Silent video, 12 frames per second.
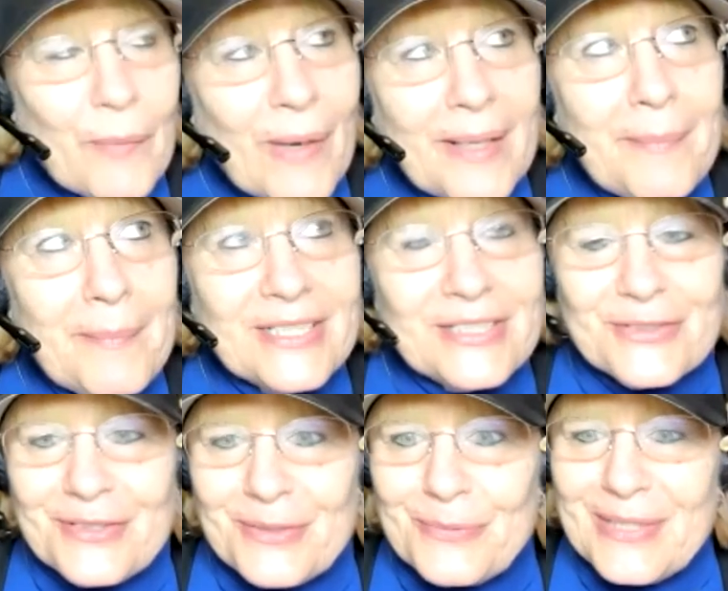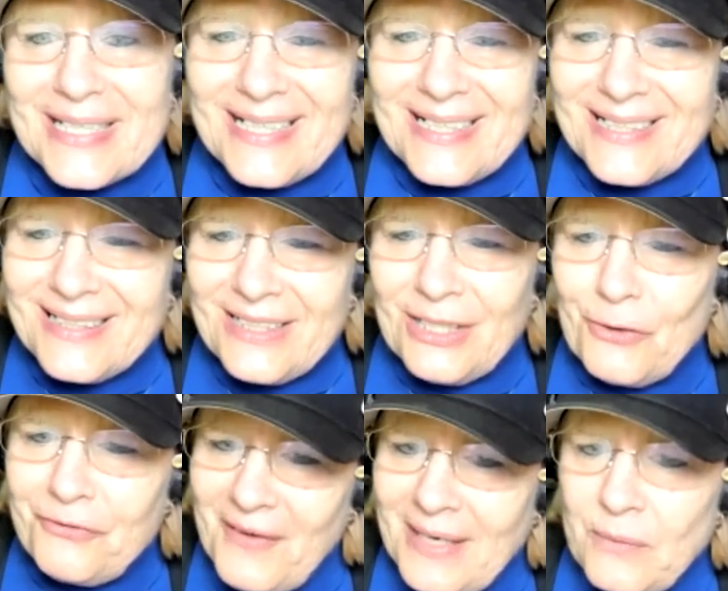want to make sure that we can, you
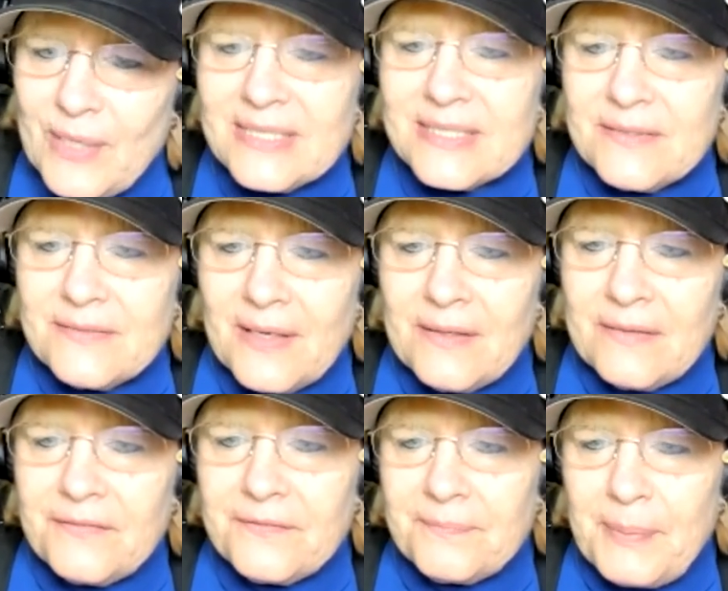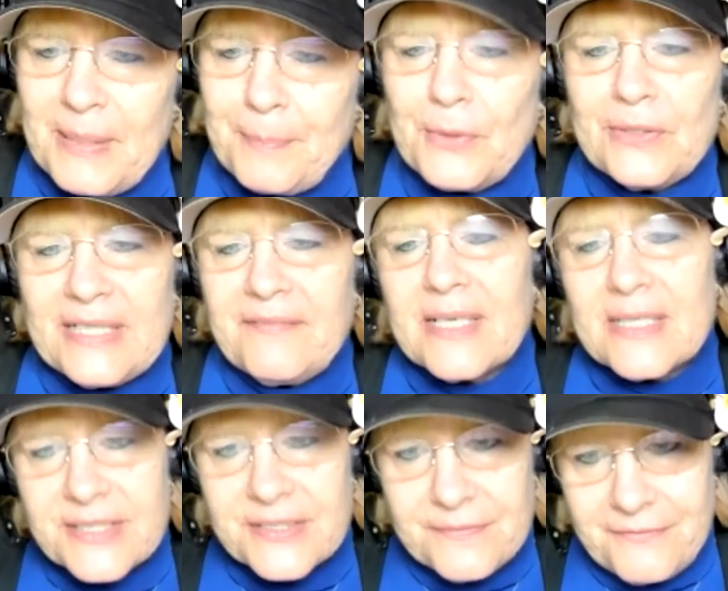know, find ways of, of people leaving
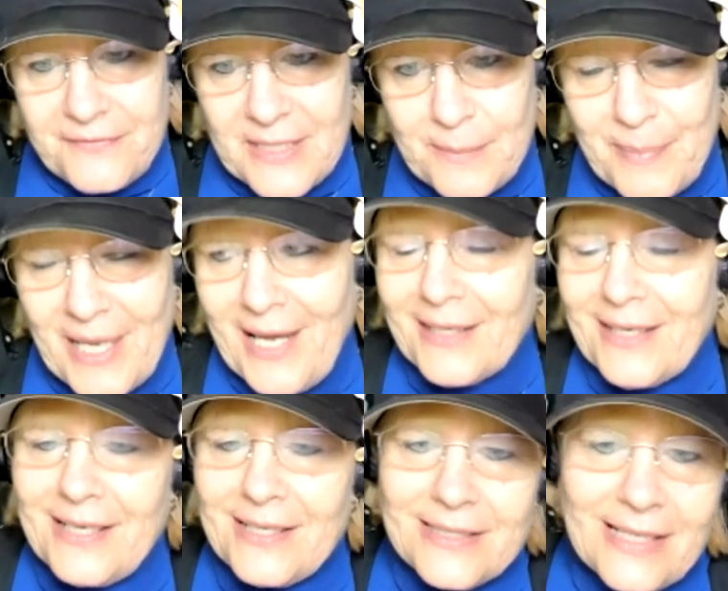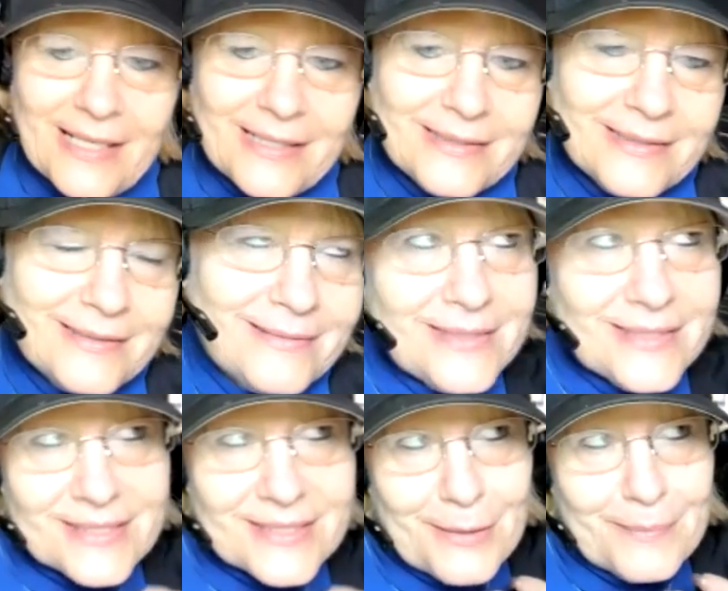us some feedback and, and
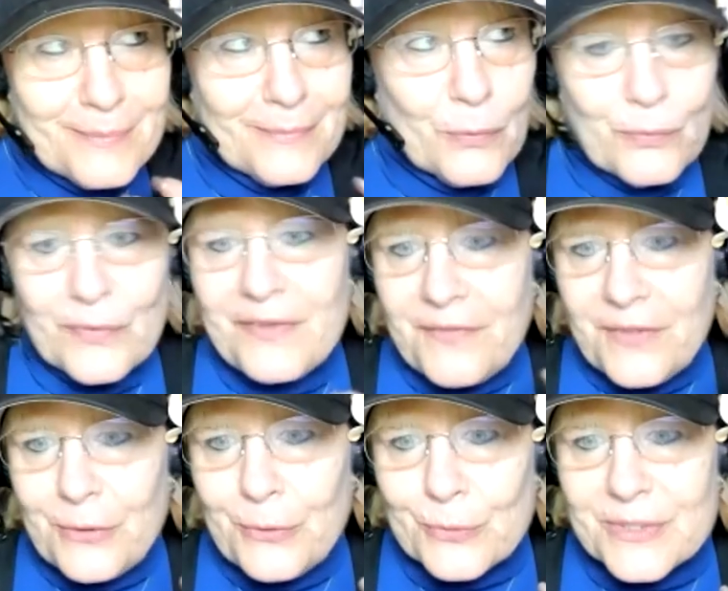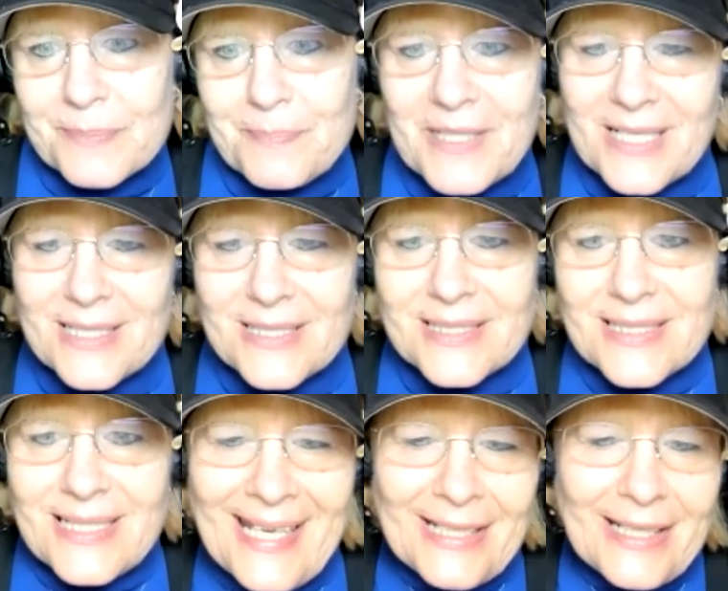some reviews because
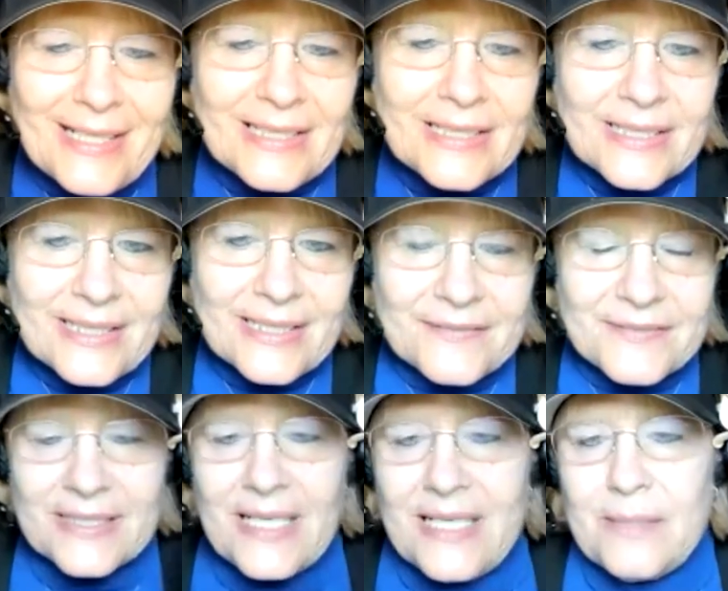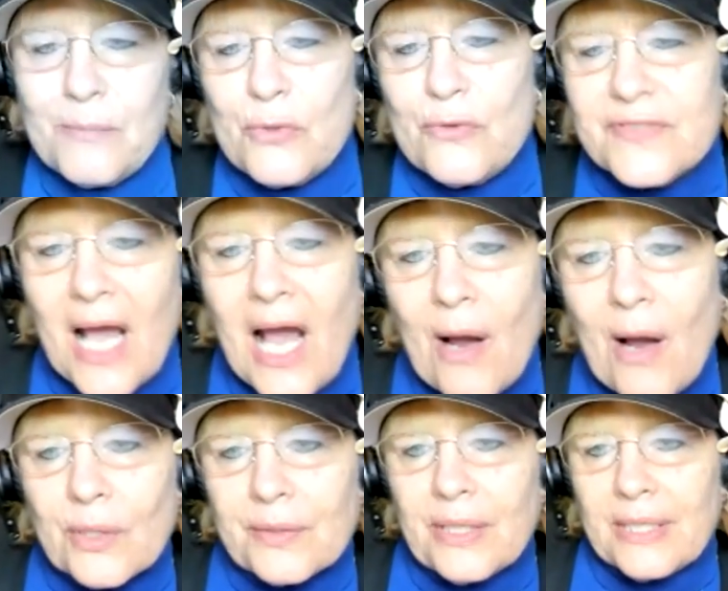it lifts and moves
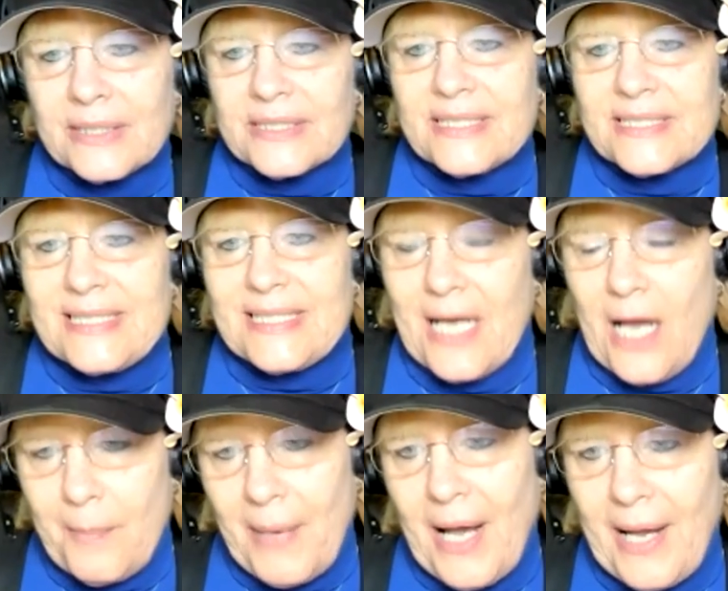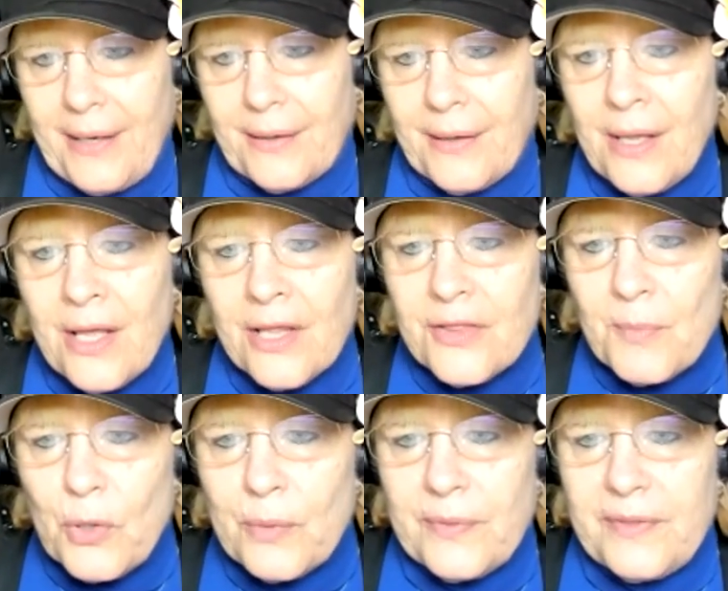our listing up higher. The
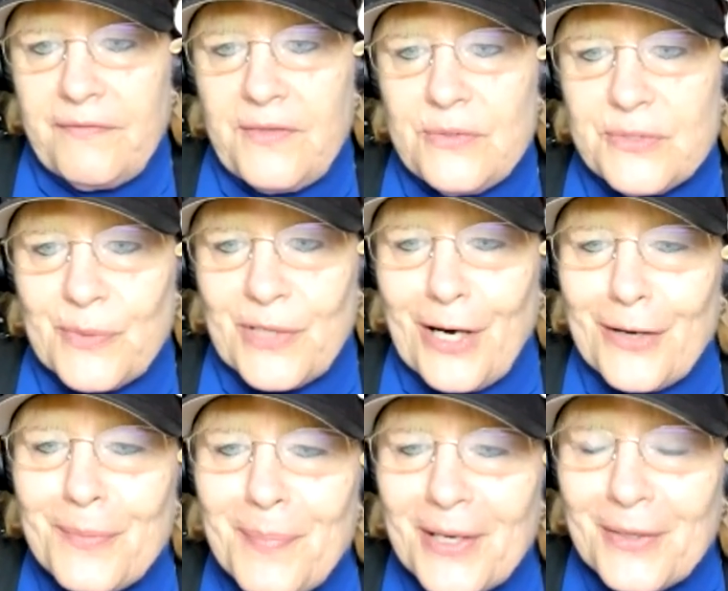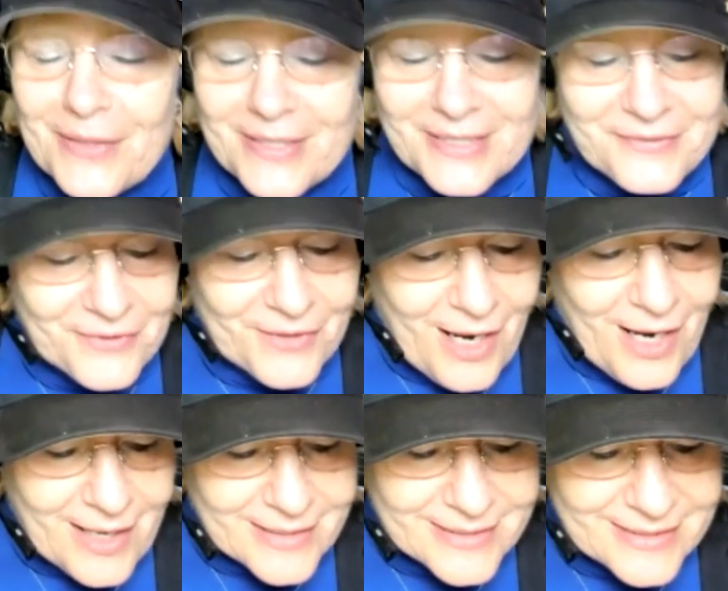more reviews we are, the better it is for
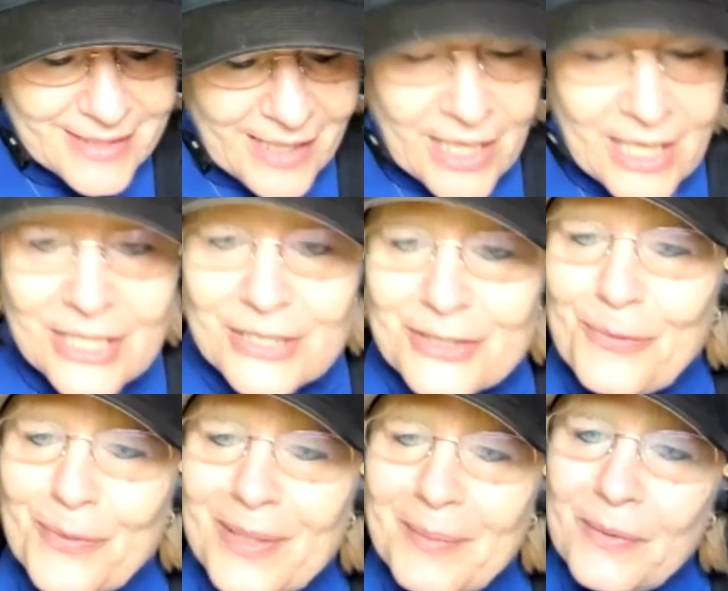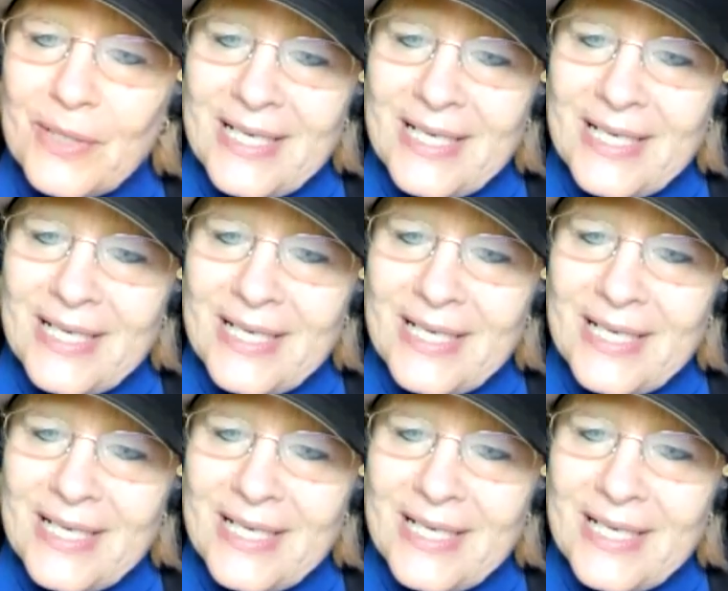us. So we